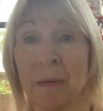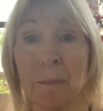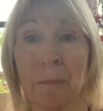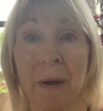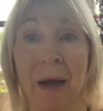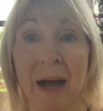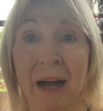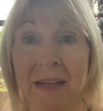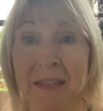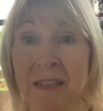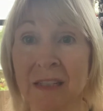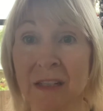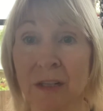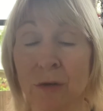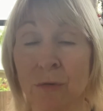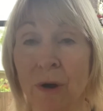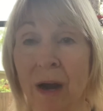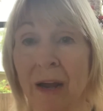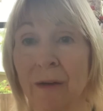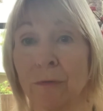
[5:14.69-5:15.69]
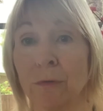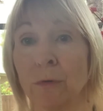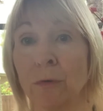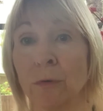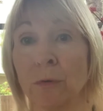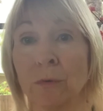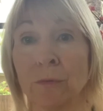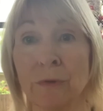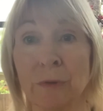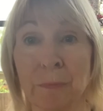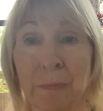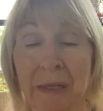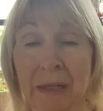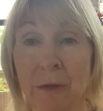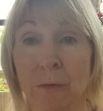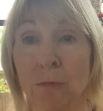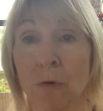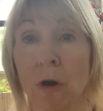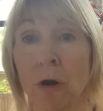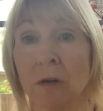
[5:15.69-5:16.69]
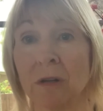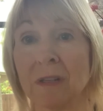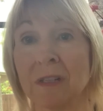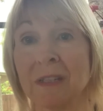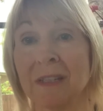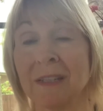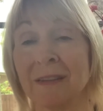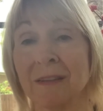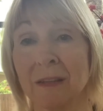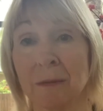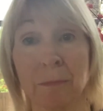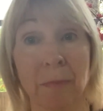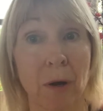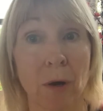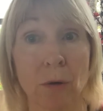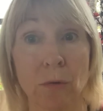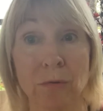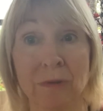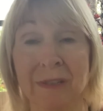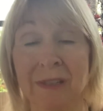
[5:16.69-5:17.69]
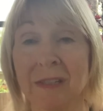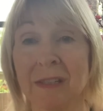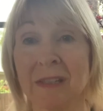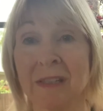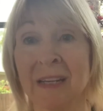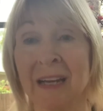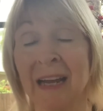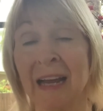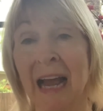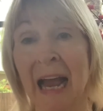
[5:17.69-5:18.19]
past the gravel, the bigger rocks, the boulders,